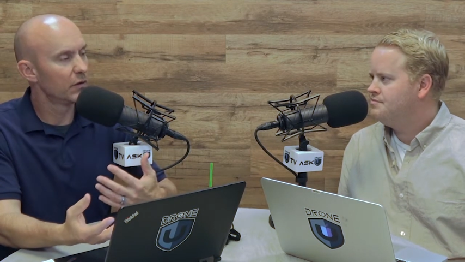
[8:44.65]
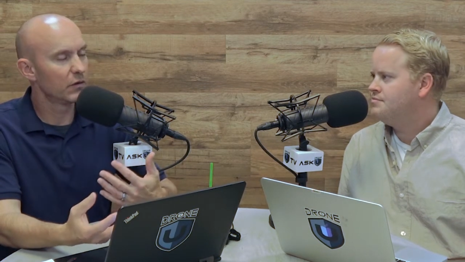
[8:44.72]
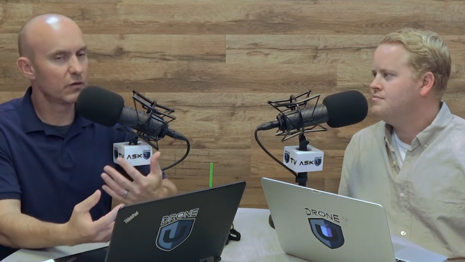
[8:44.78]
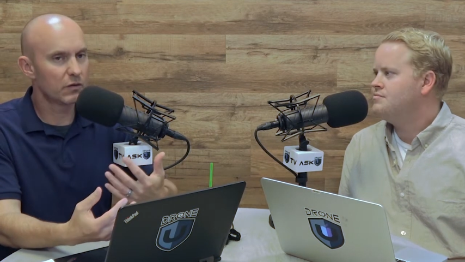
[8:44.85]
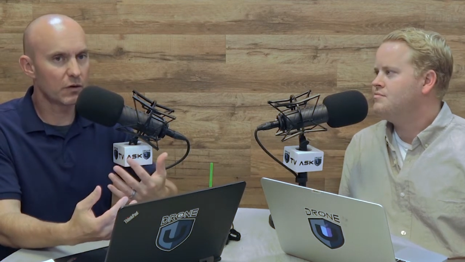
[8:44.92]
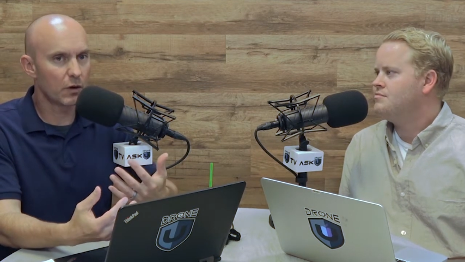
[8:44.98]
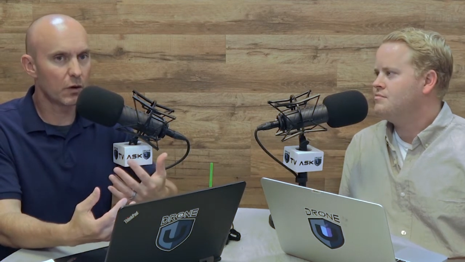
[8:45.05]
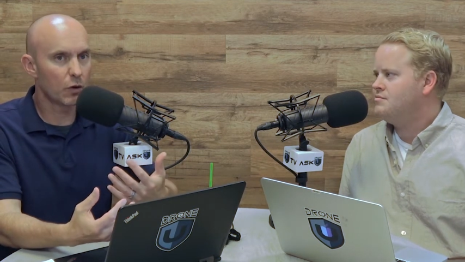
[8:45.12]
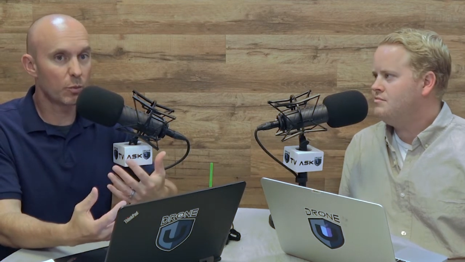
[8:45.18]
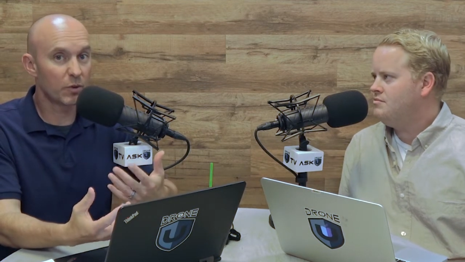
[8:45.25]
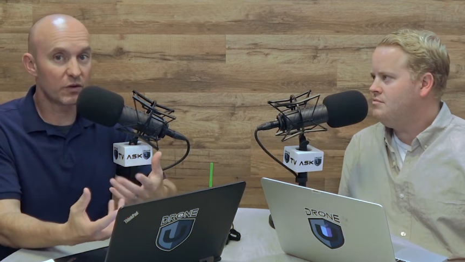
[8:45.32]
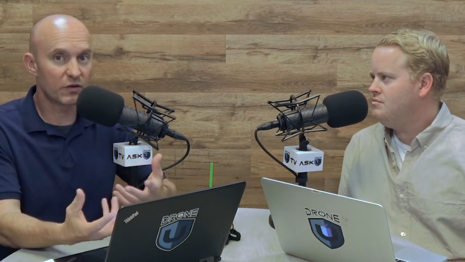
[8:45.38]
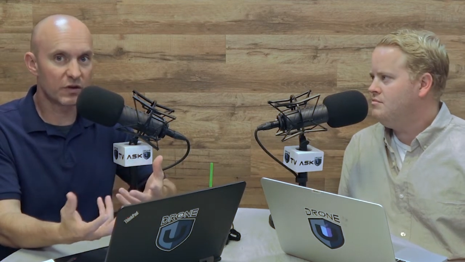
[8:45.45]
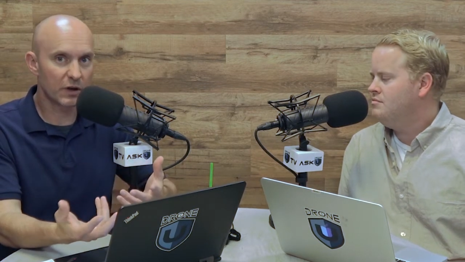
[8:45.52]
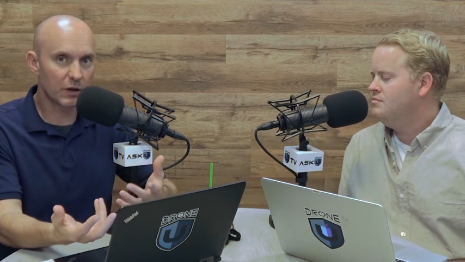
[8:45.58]
Speaker 1: So
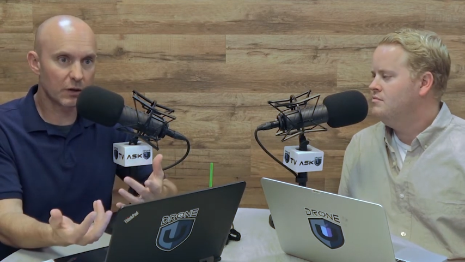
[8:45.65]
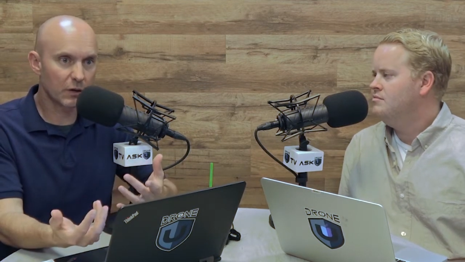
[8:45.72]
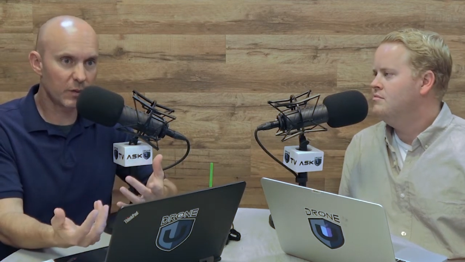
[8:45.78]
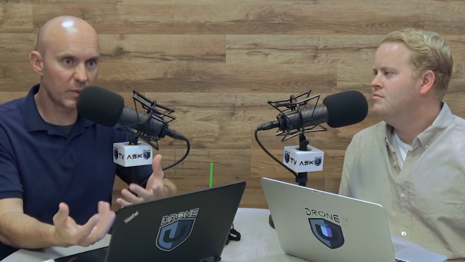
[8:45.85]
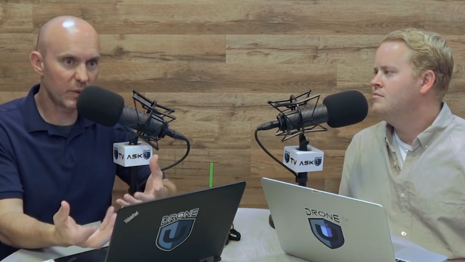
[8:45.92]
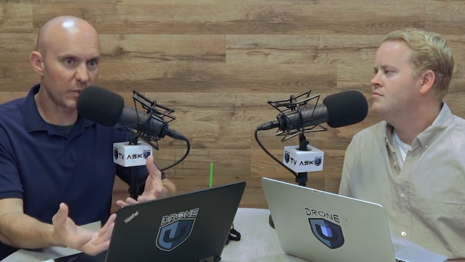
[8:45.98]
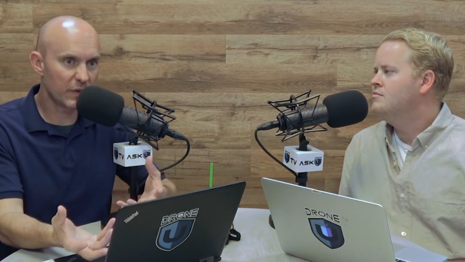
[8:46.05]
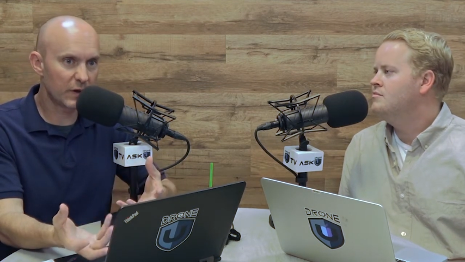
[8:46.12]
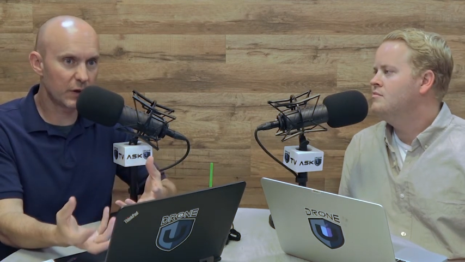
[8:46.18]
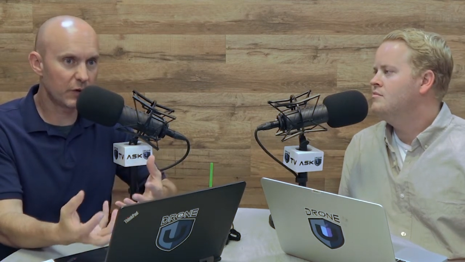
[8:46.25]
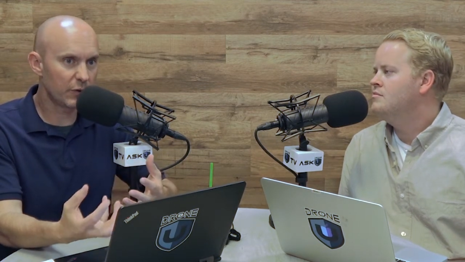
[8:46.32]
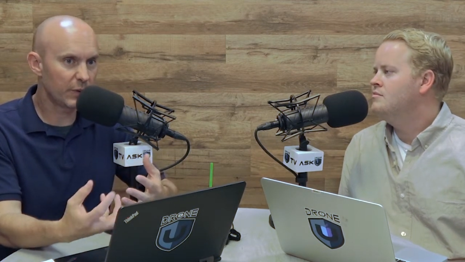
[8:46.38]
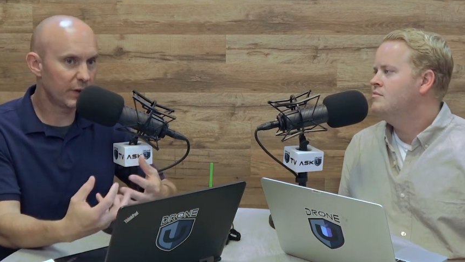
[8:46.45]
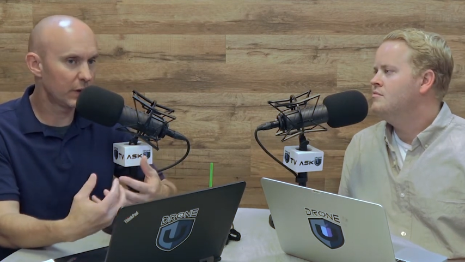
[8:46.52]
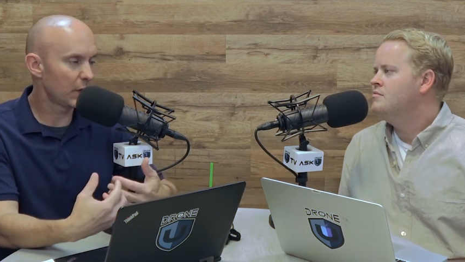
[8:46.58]
particularly people that
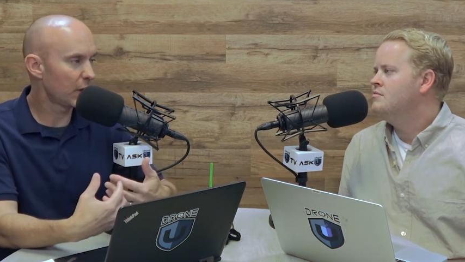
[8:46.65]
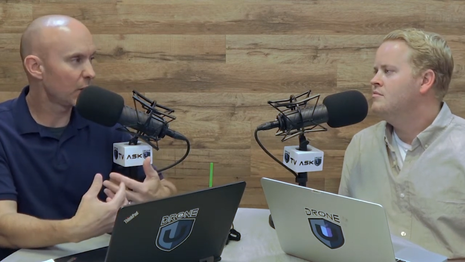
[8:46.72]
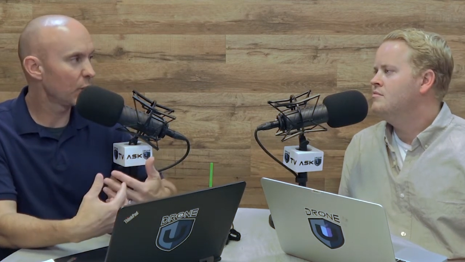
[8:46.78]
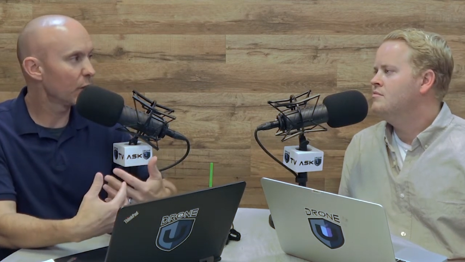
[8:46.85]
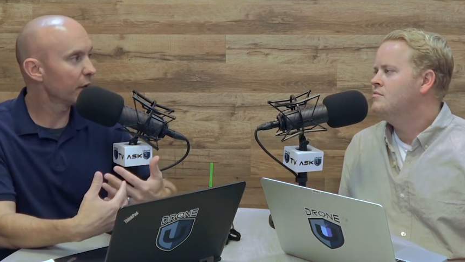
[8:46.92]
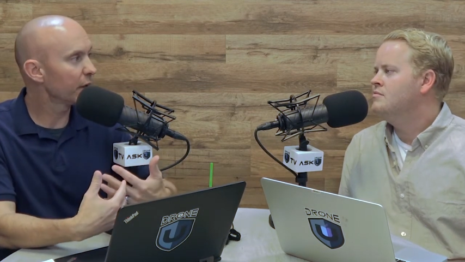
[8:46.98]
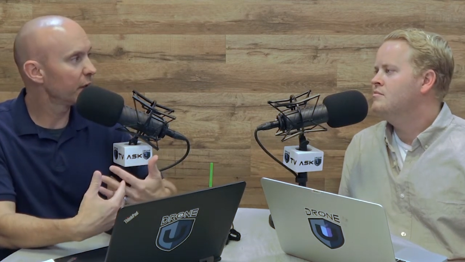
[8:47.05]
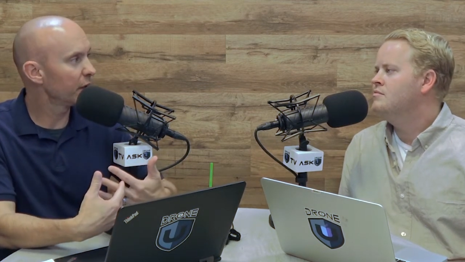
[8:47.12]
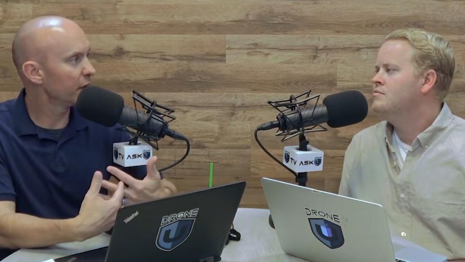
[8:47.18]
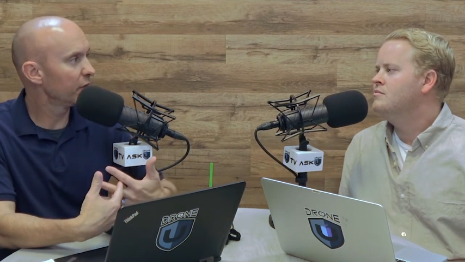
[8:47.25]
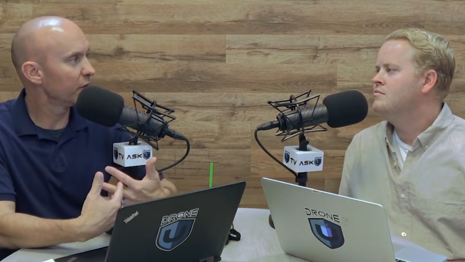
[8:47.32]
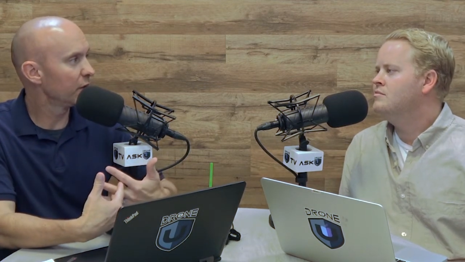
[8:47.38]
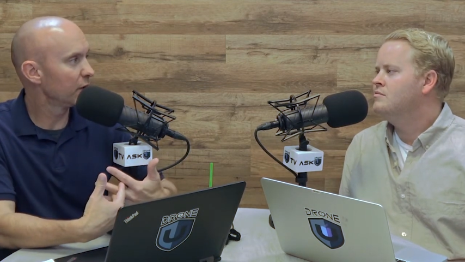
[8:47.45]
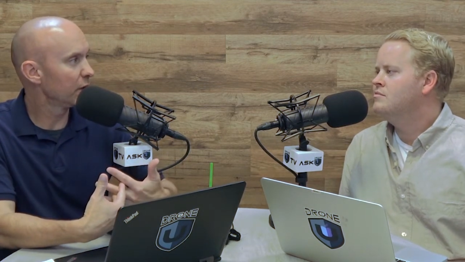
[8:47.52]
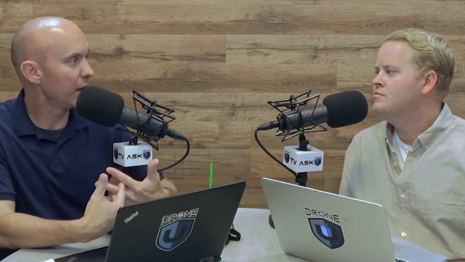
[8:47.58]
are doing a lot of work in a
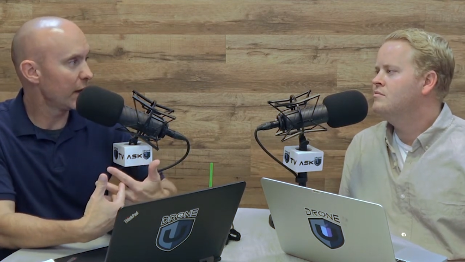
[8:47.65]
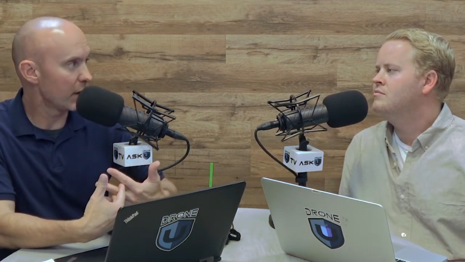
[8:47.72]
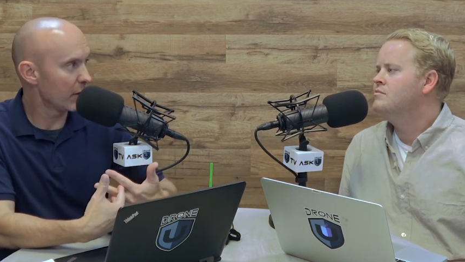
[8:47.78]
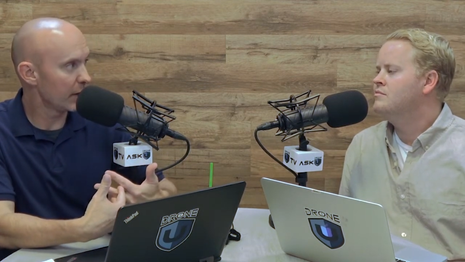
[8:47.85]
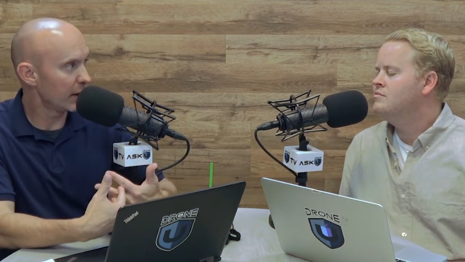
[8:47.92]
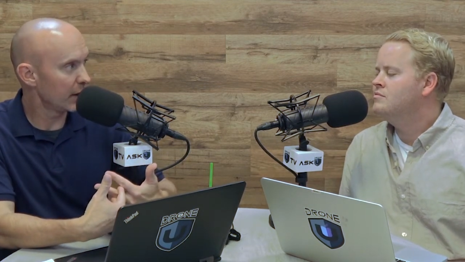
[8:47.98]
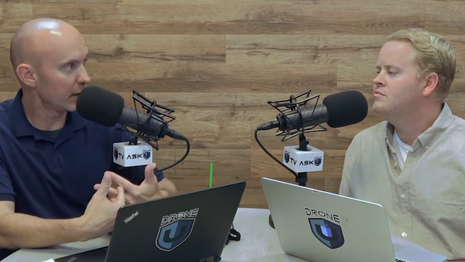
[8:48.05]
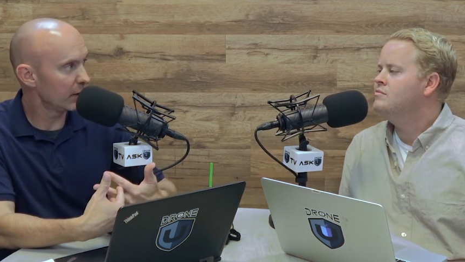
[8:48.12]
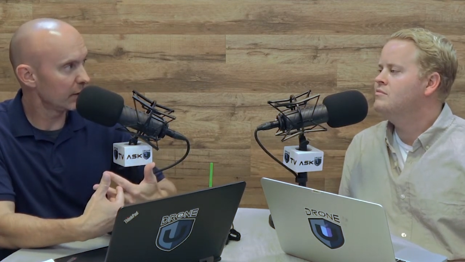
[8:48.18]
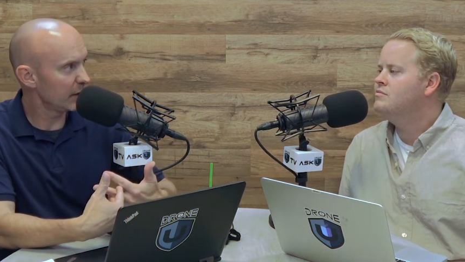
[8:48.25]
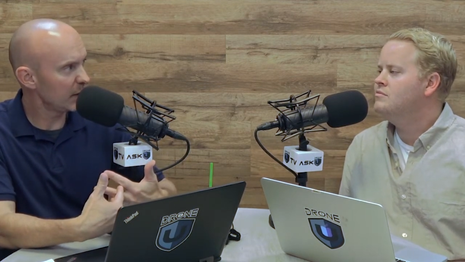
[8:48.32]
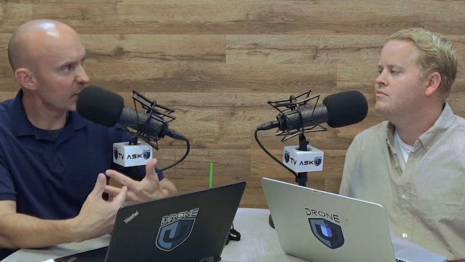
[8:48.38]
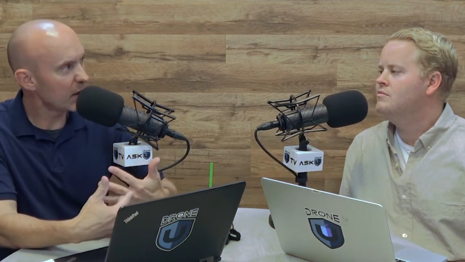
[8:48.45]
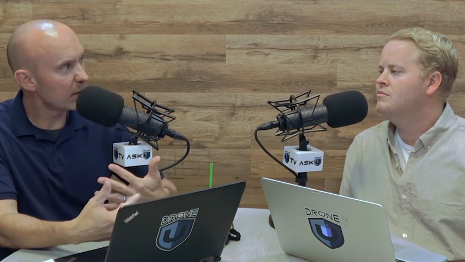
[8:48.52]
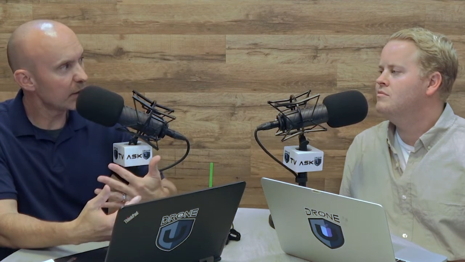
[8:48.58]
given area, they mm-hmm.